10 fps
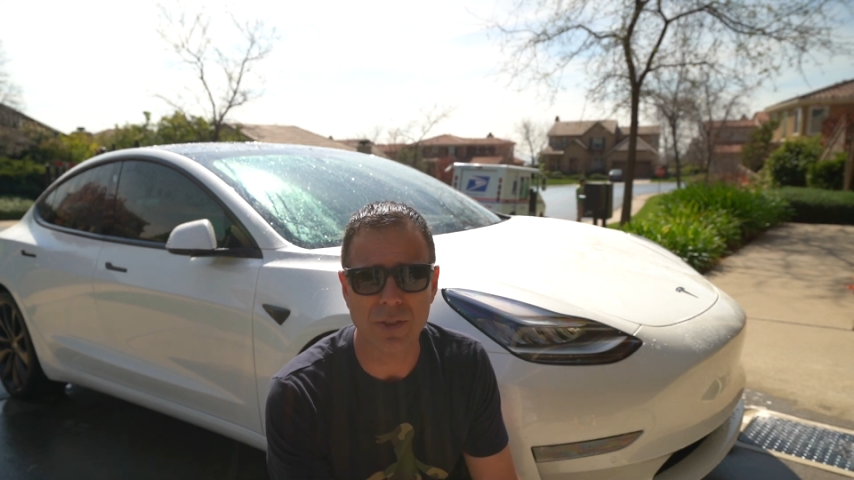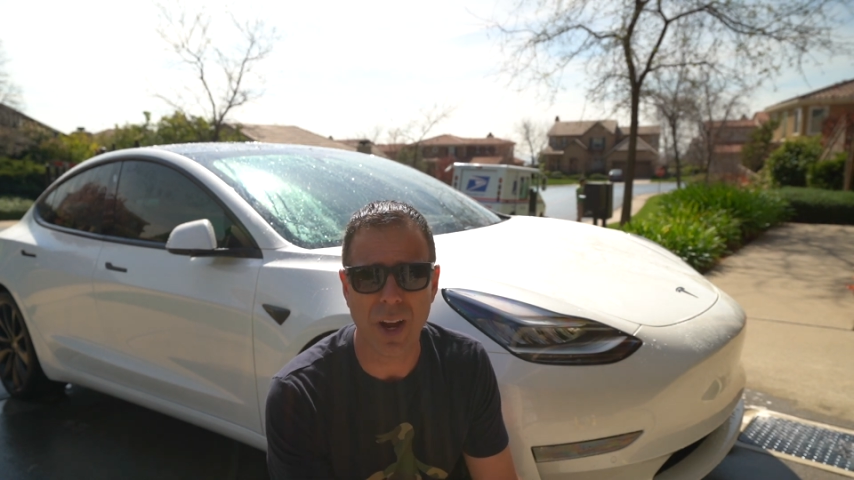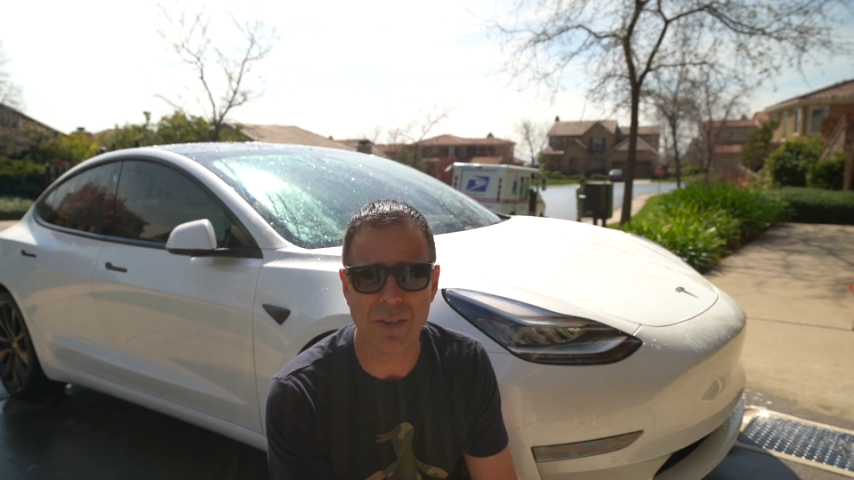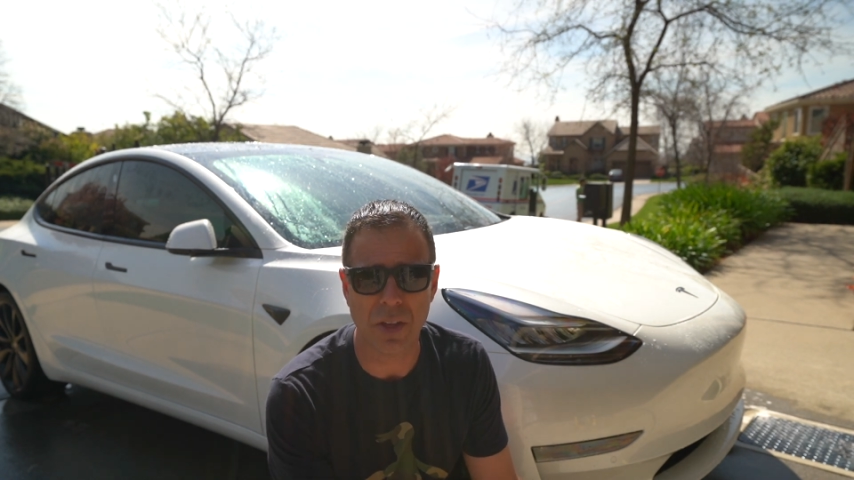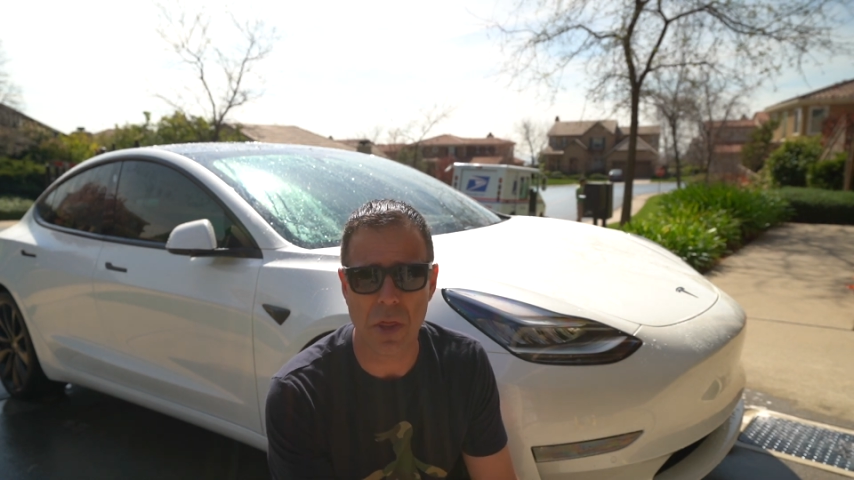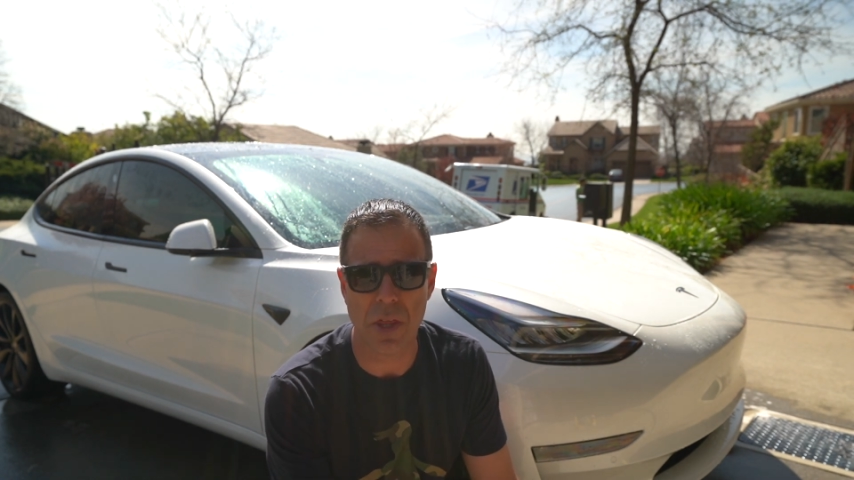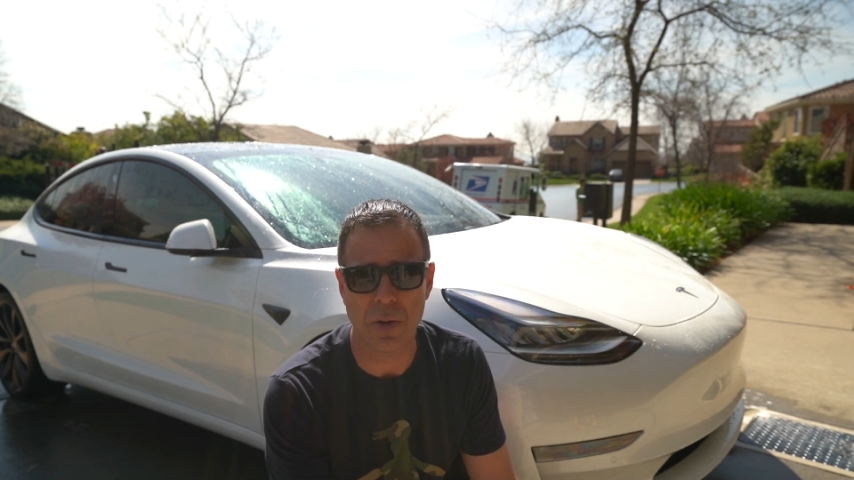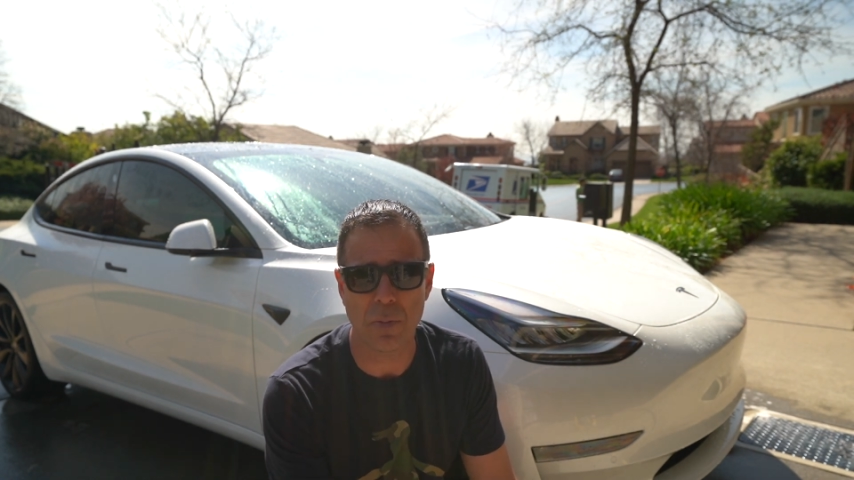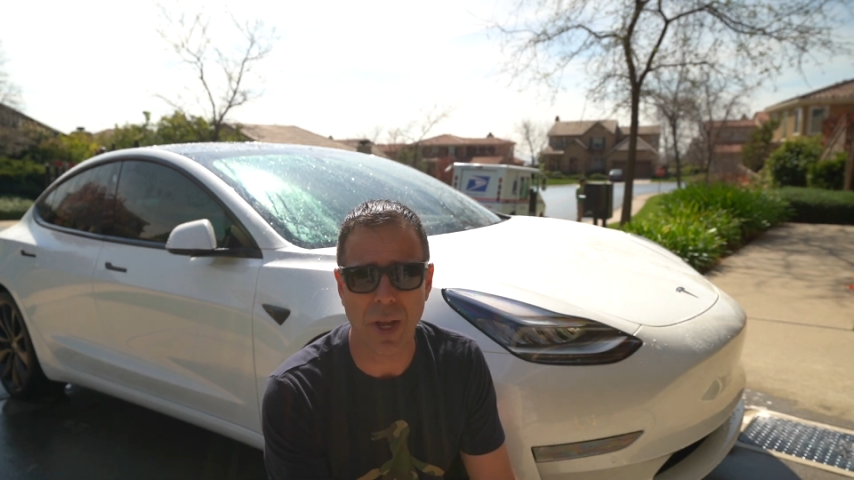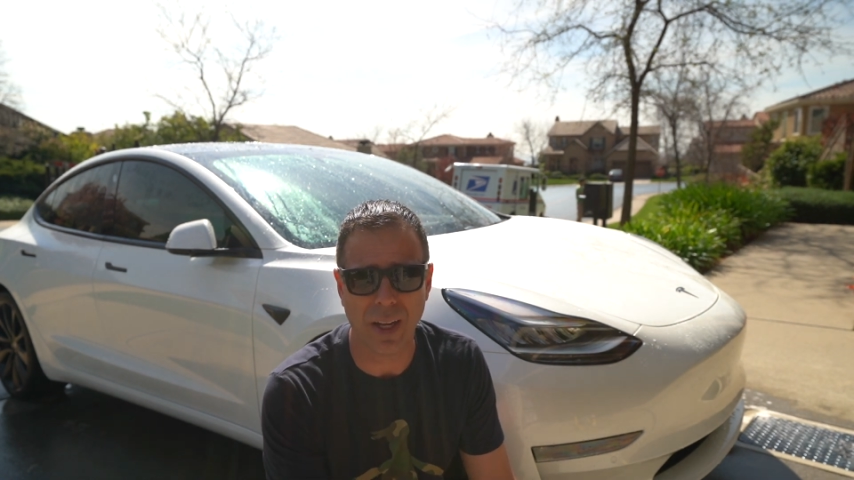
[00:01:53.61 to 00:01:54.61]
for having
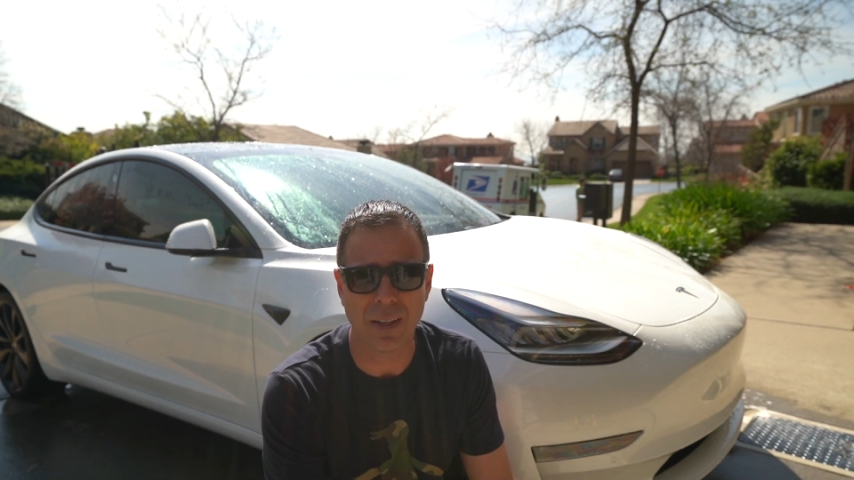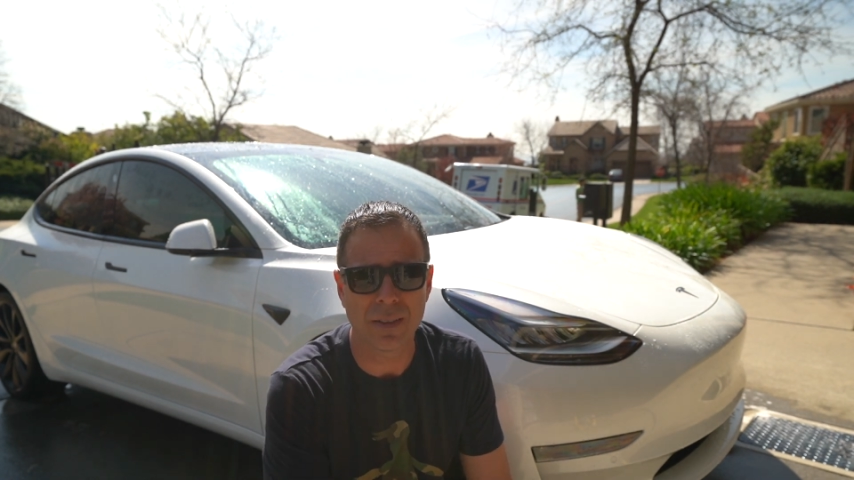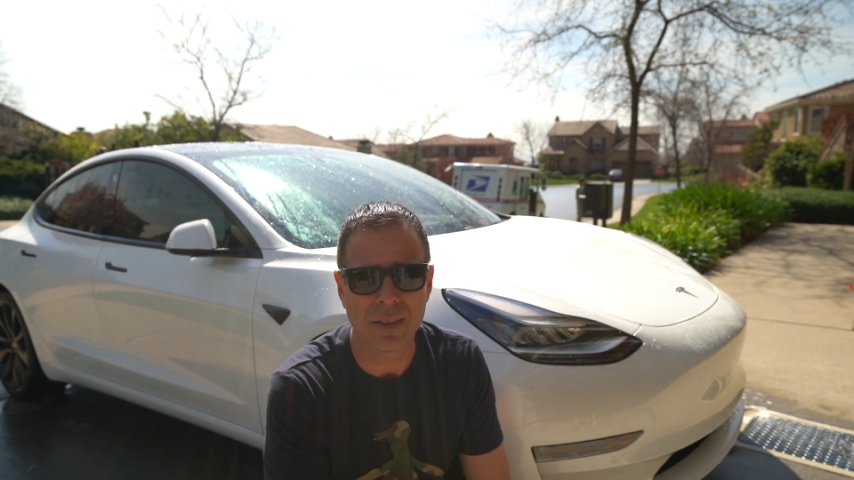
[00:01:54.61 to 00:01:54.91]
thin paint.